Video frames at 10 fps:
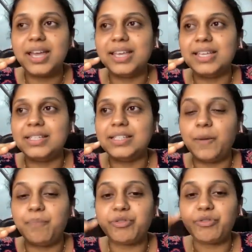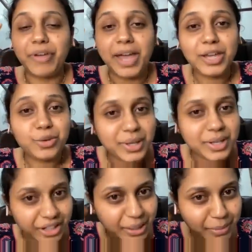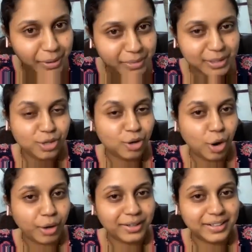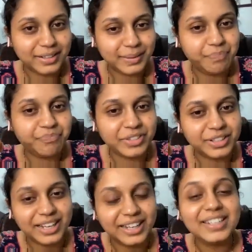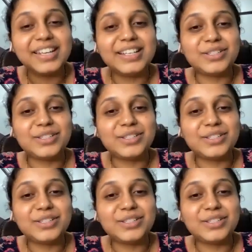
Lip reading: is where you can repurpose your content, right?